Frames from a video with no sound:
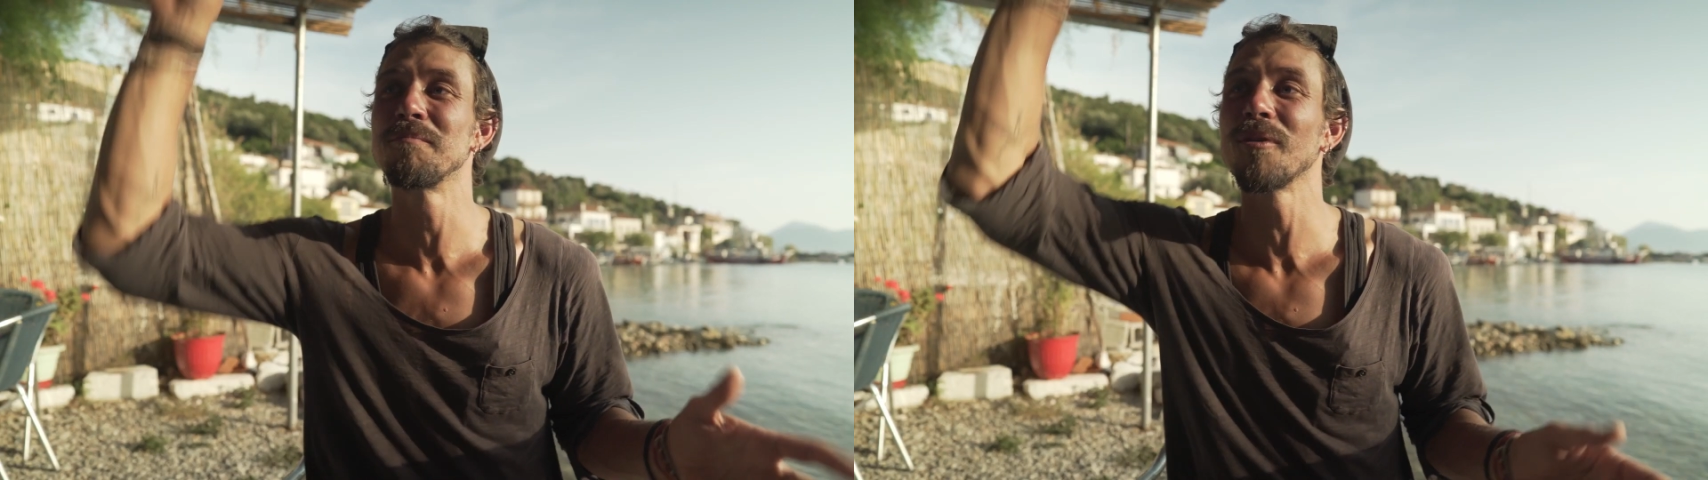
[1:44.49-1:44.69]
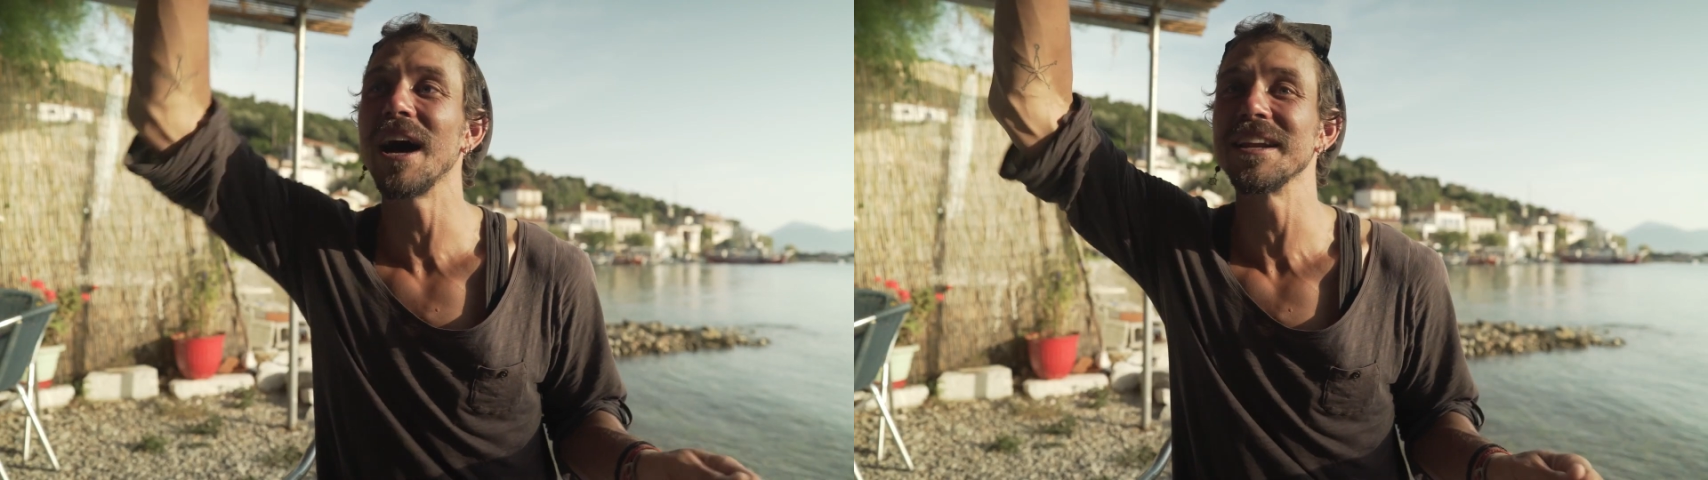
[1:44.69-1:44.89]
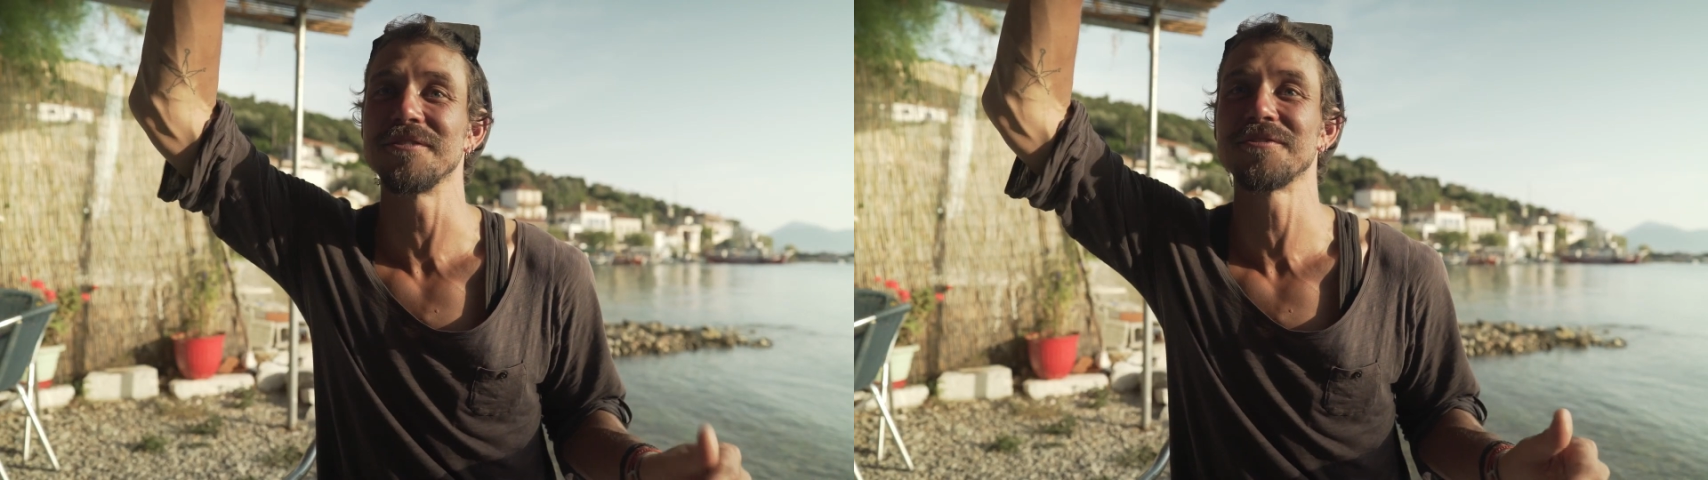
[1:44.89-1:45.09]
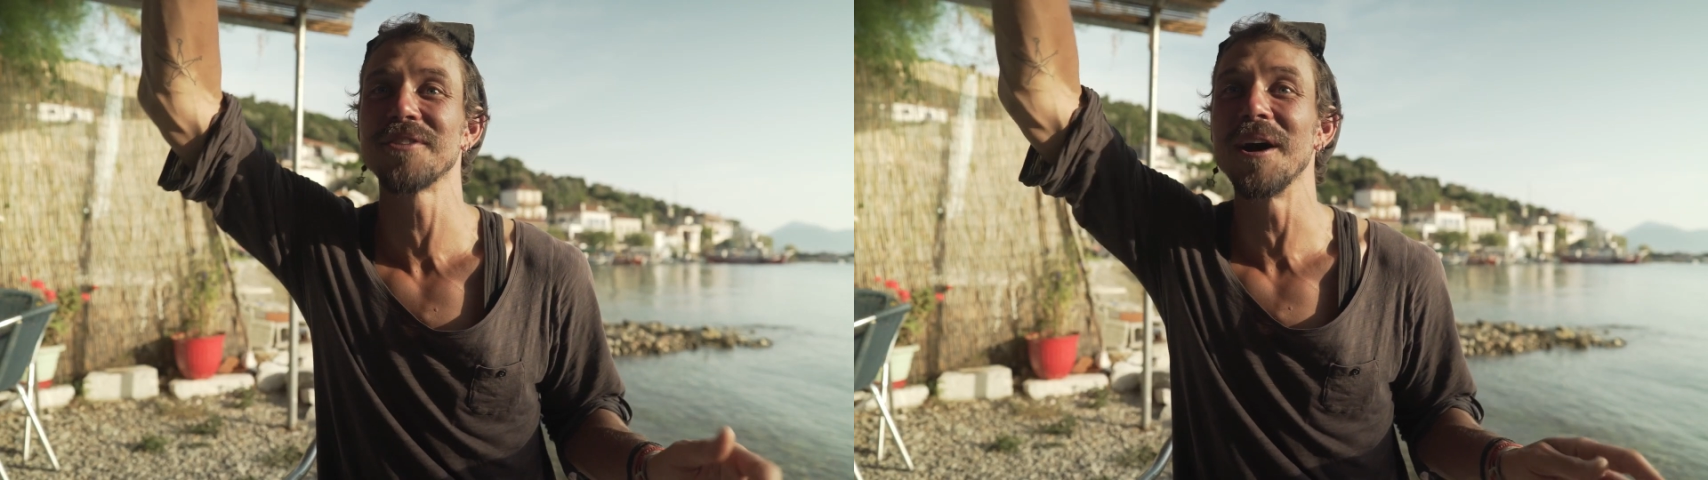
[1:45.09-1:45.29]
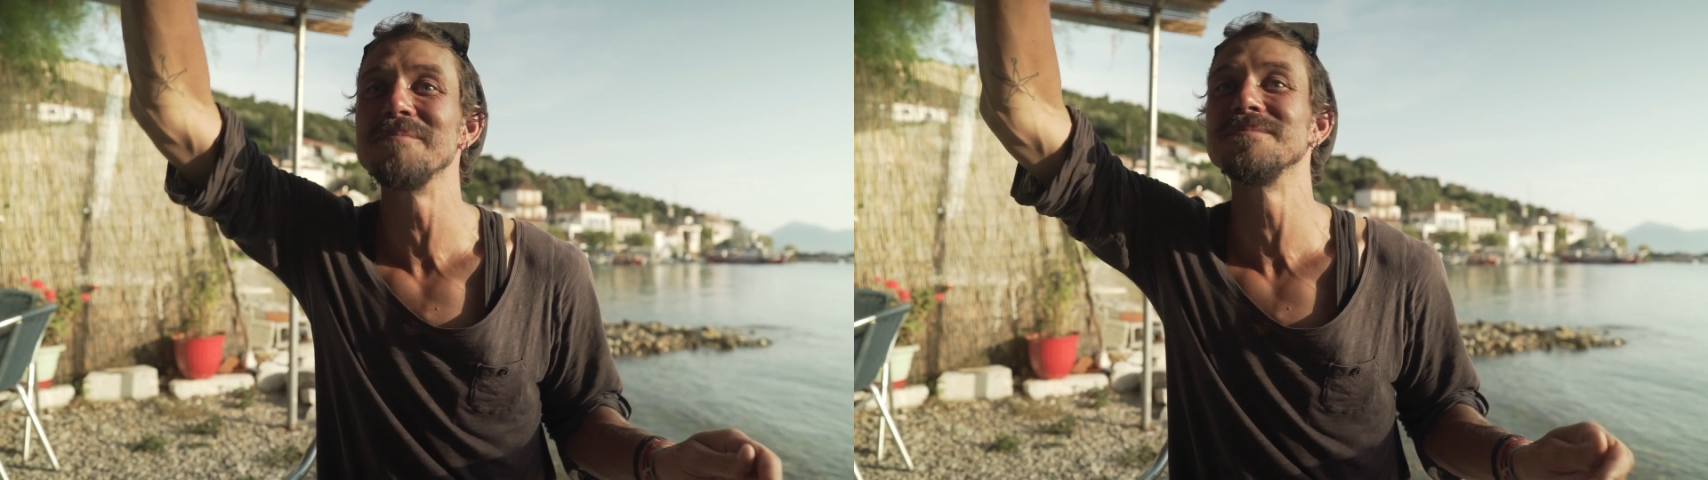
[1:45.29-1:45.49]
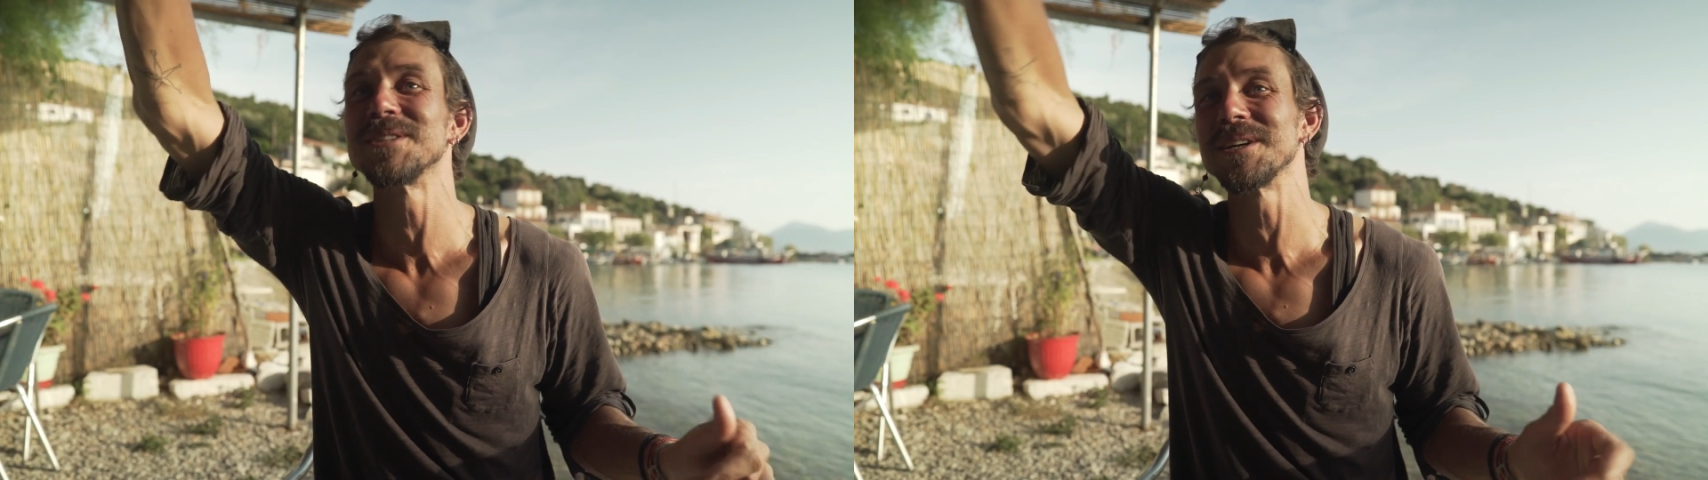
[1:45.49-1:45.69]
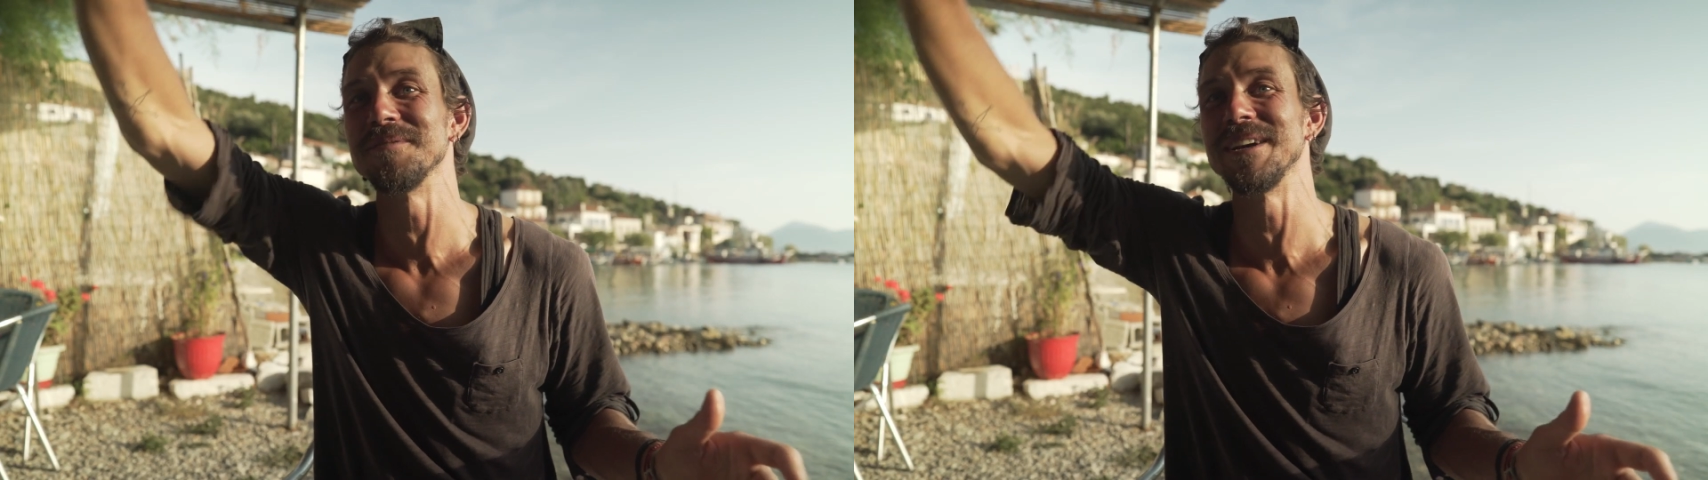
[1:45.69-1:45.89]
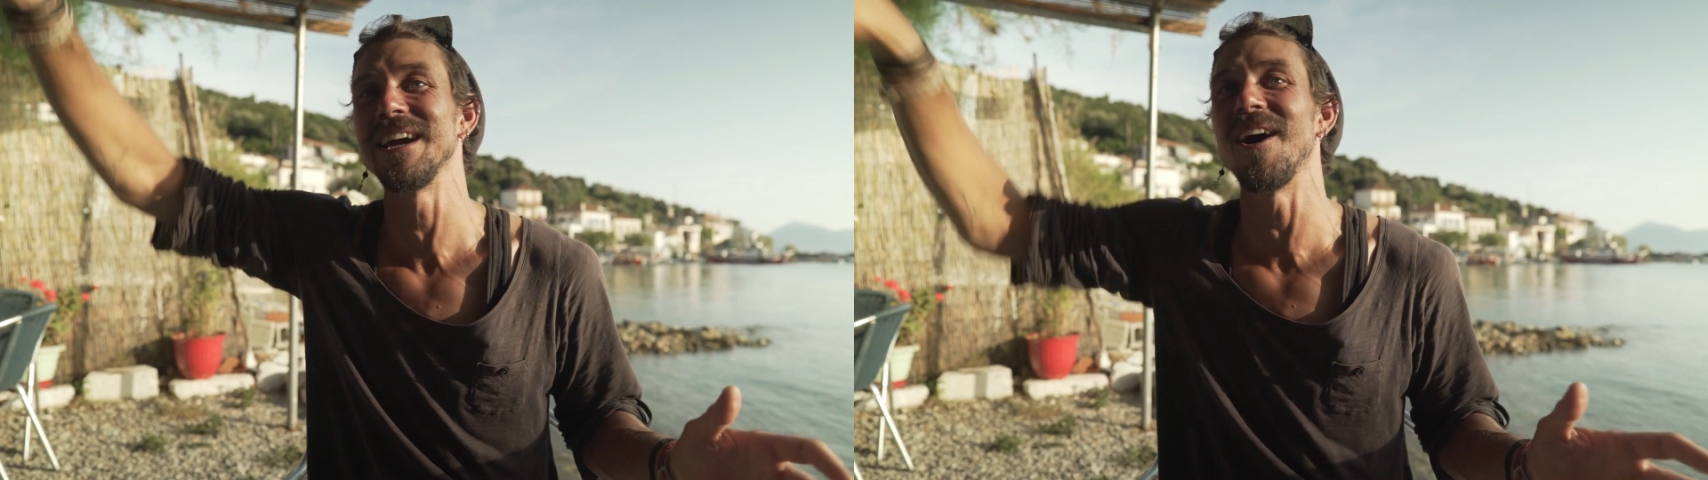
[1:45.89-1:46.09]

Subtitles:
brought it from Germany